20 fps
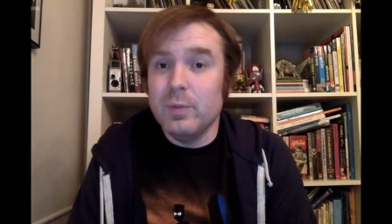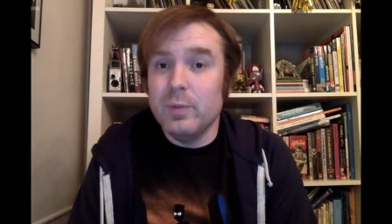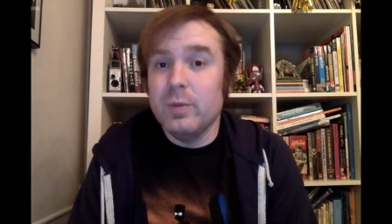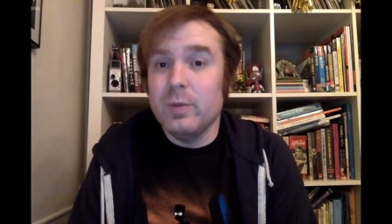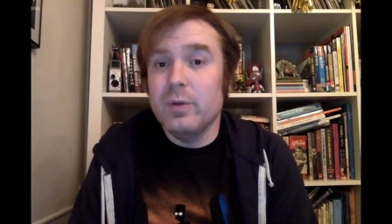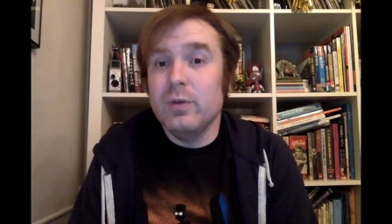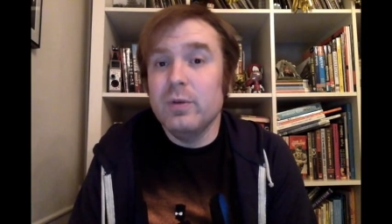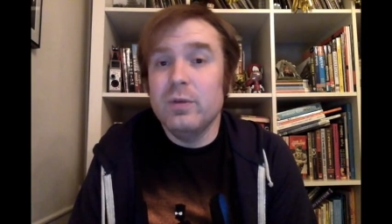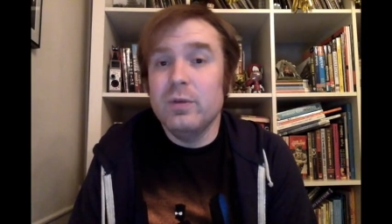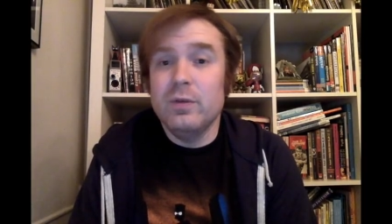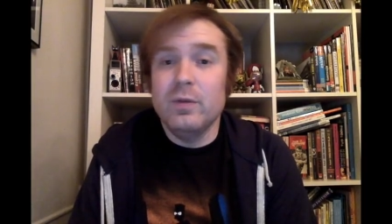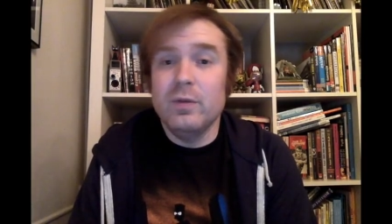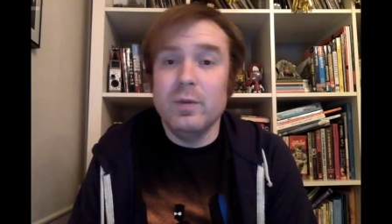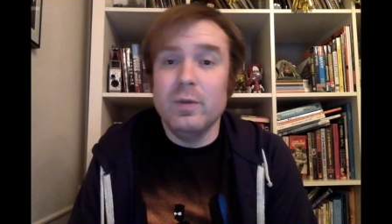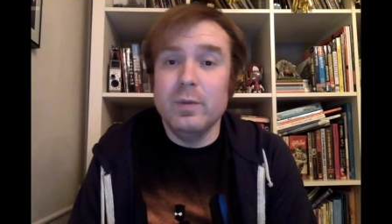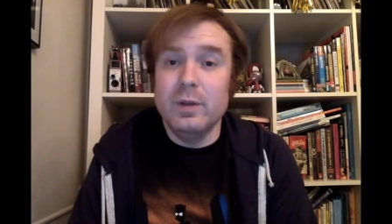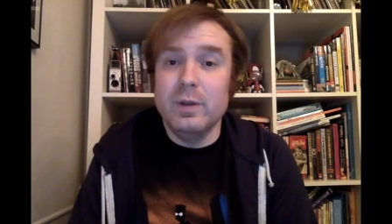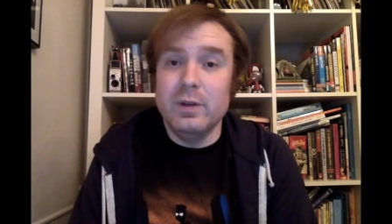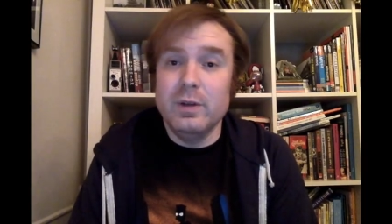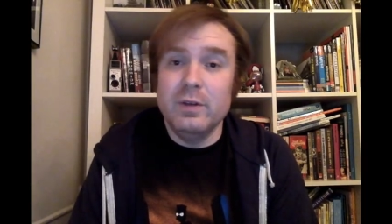produced film
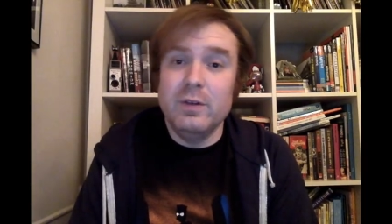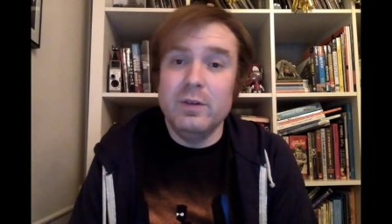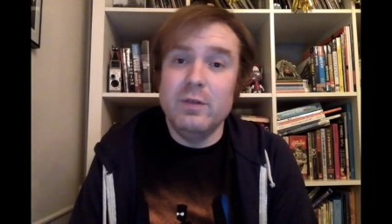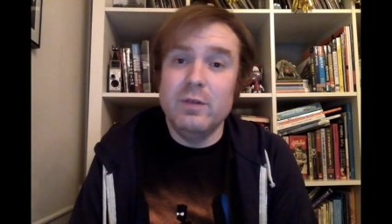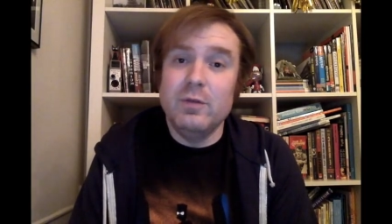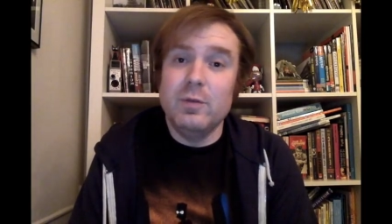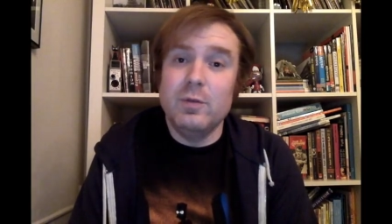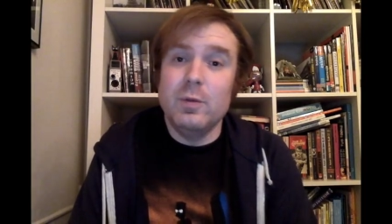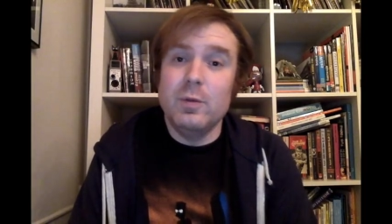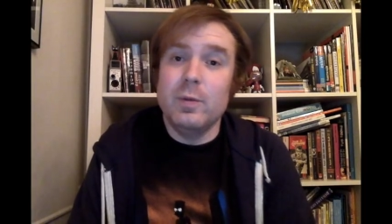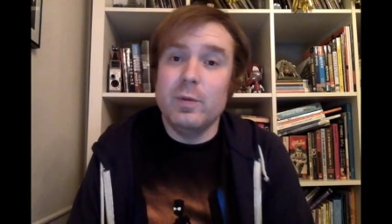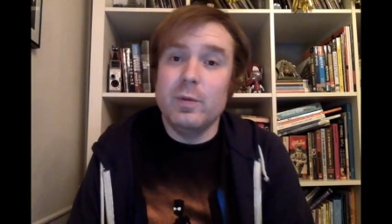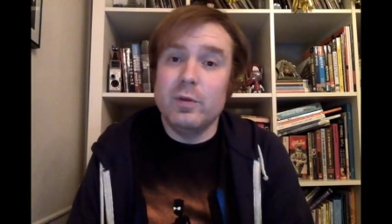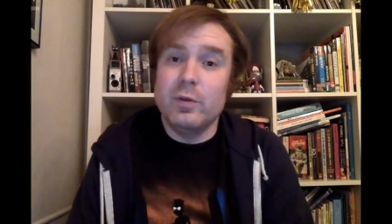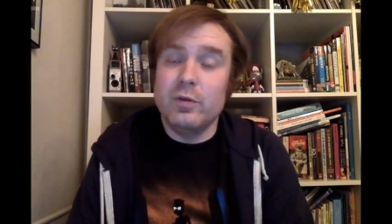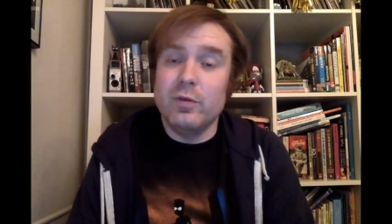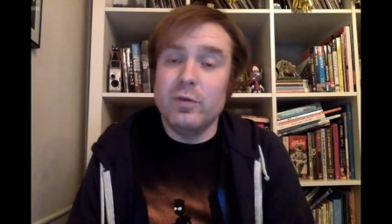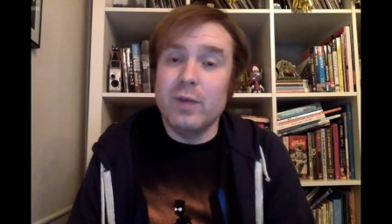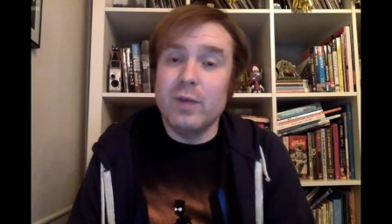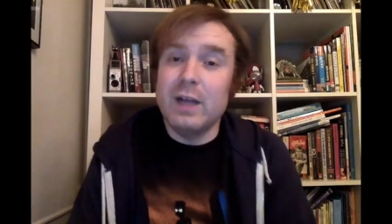than a Steven Spielberg
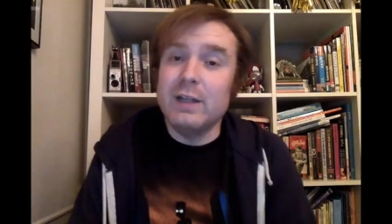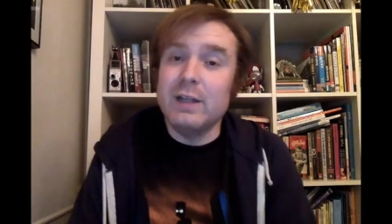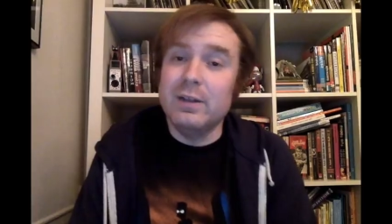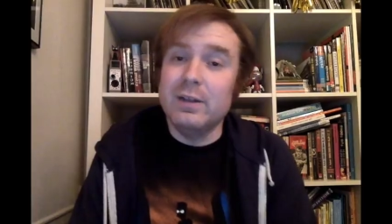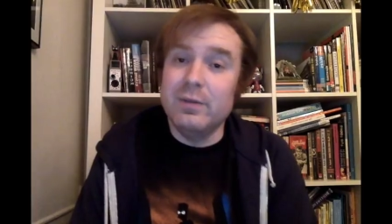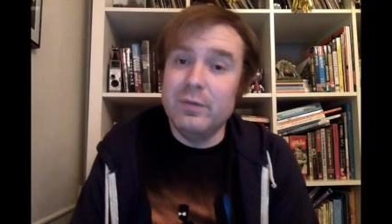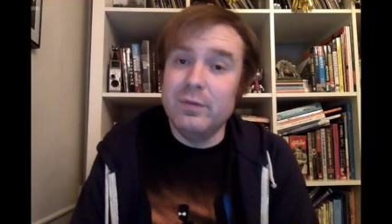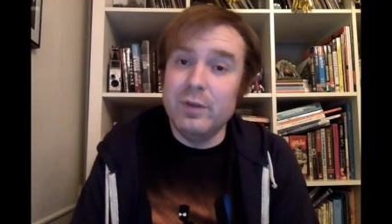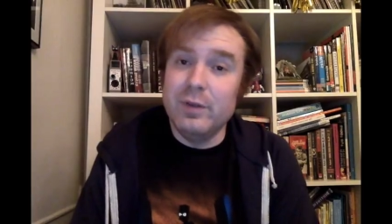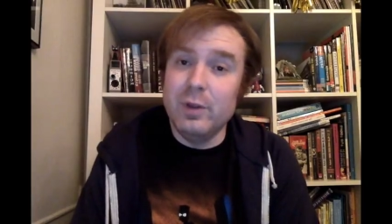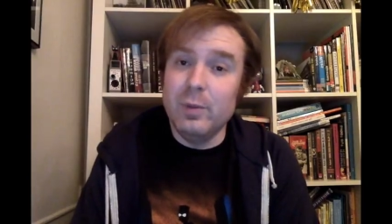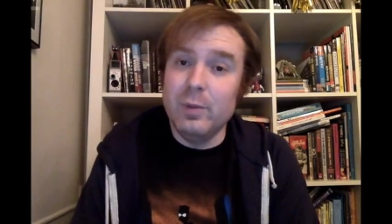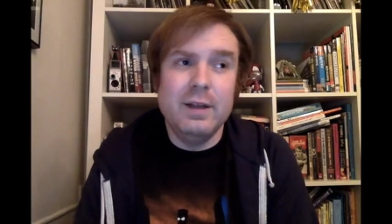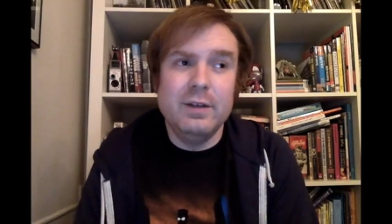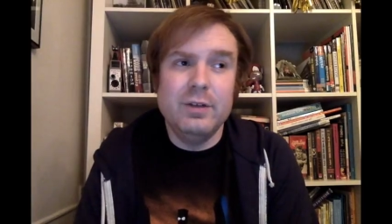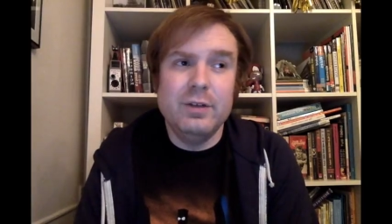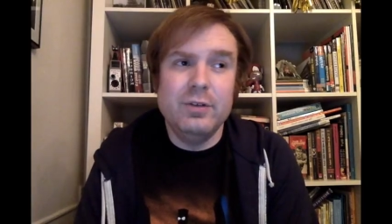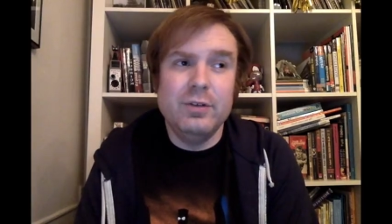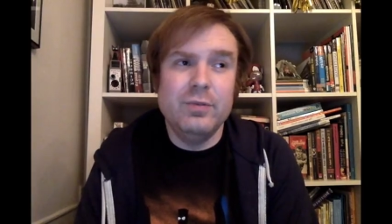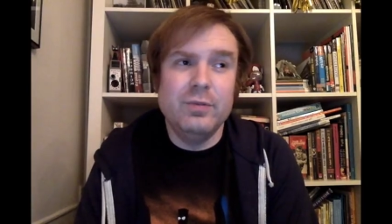directed film.
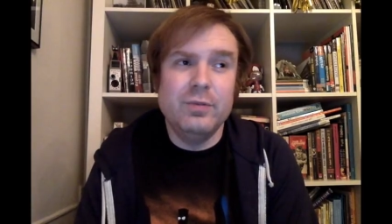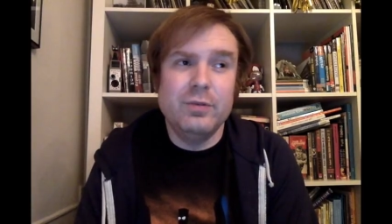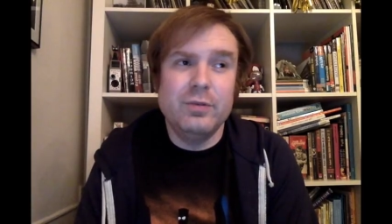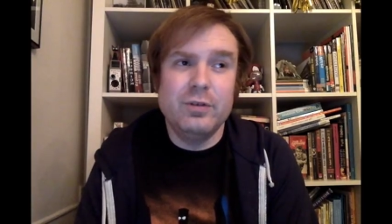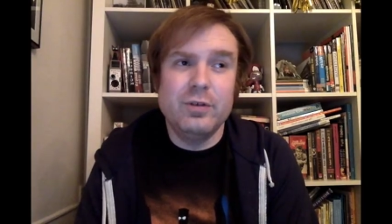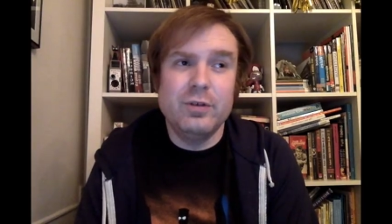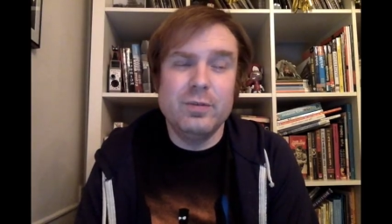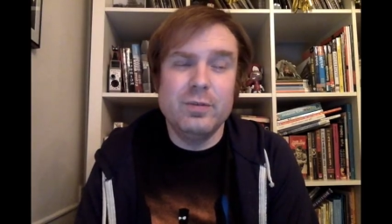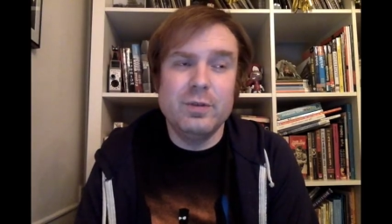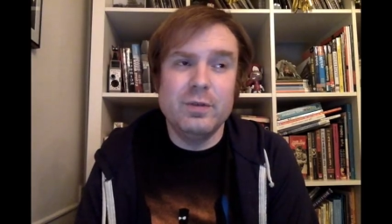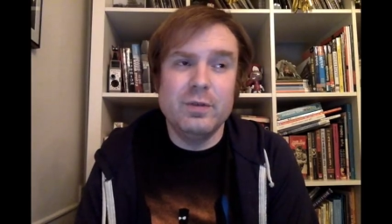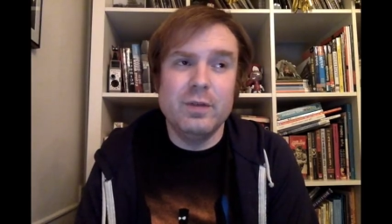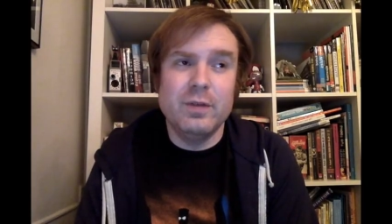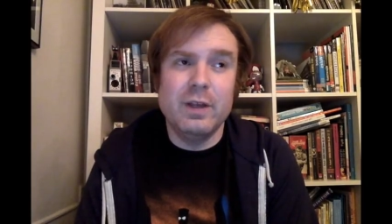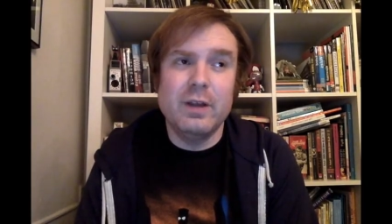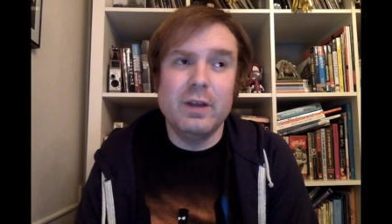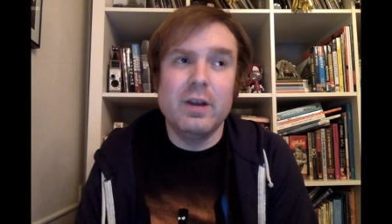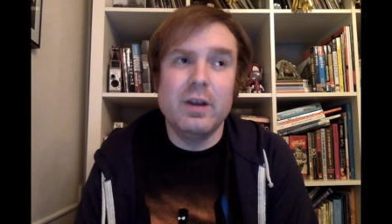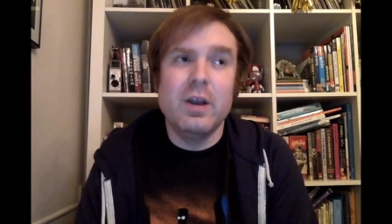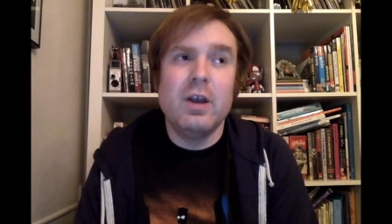In terms of,
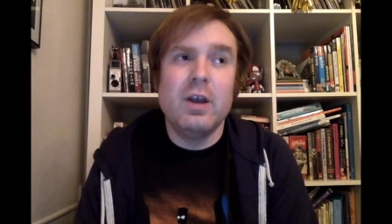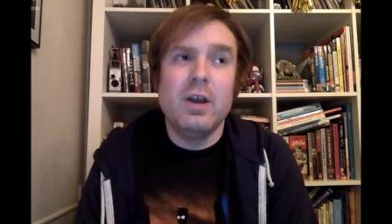like,